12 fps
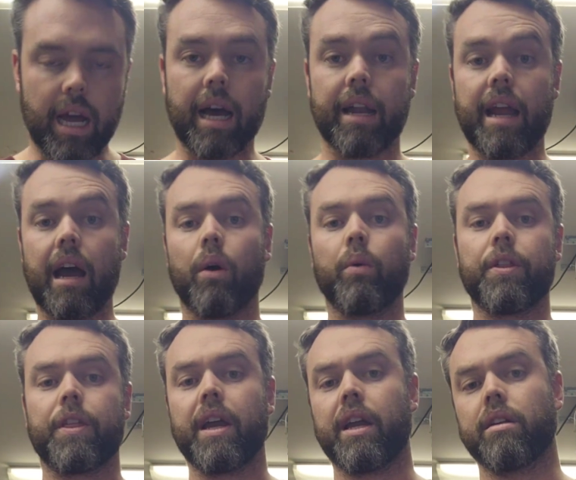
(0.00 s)
Now
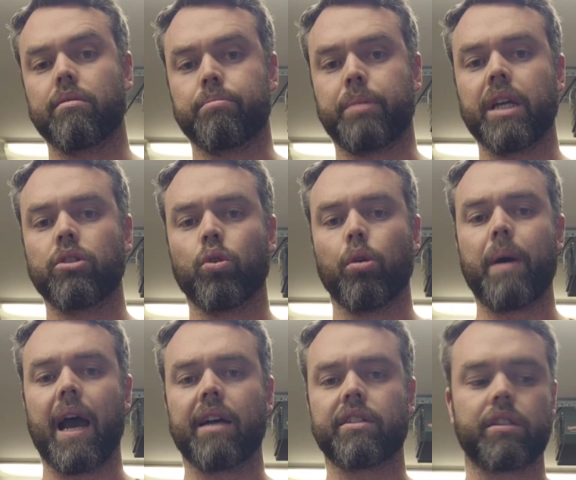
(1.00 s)
with a big dual
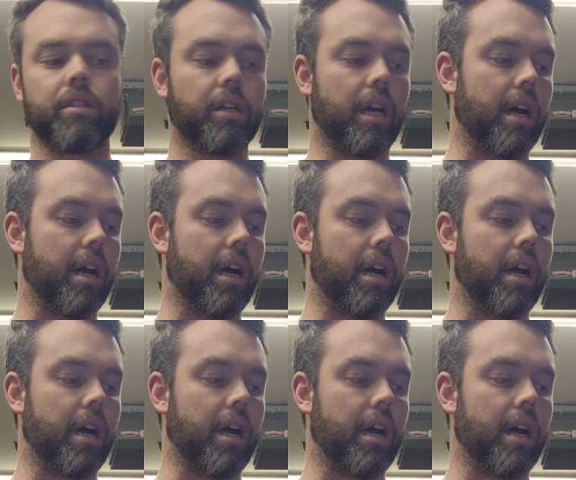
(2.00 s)
pass